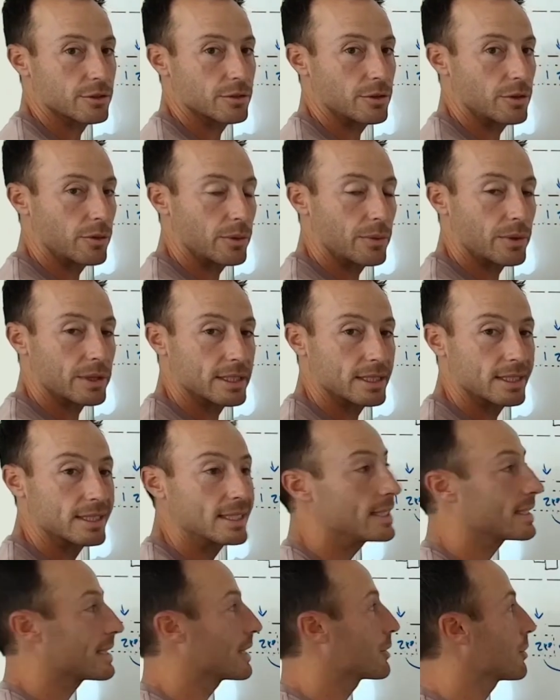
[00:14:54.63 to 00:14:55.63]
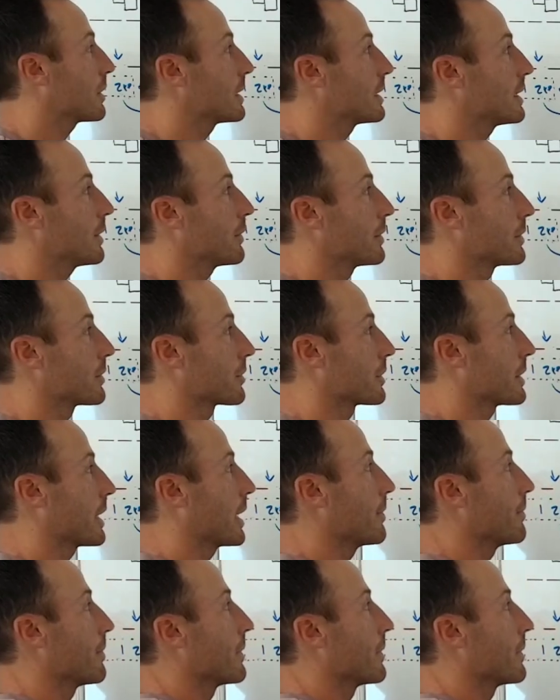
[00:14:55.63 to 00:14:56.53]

We want this decentralized sequencer set.